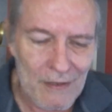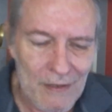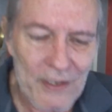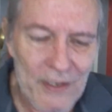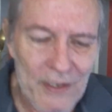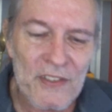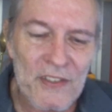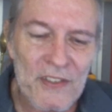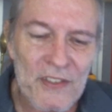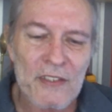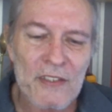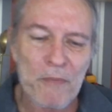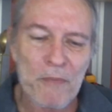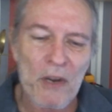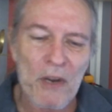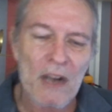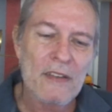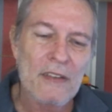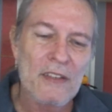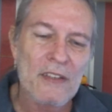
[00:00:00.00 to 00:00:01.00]
This is a
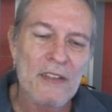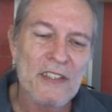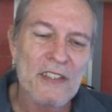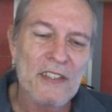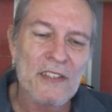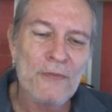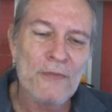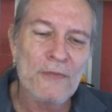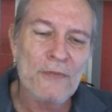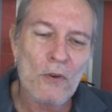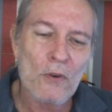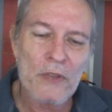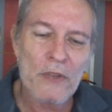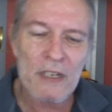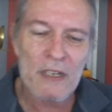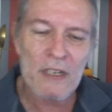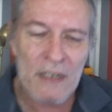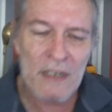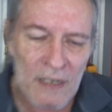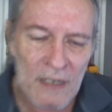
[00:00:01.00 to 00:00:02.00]
part. This is for
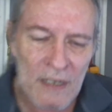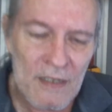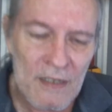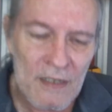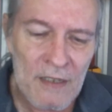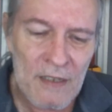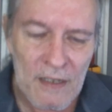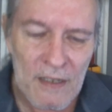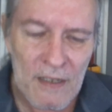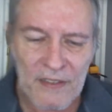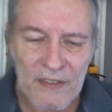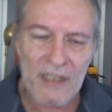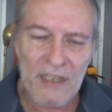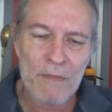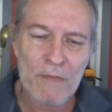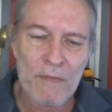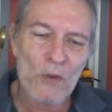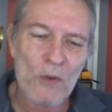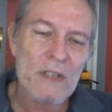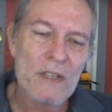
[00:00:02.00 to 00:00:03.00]
the Z
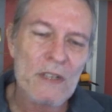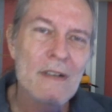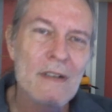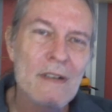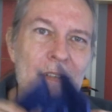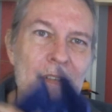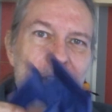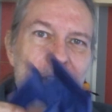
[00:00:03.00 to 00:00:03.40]
motor.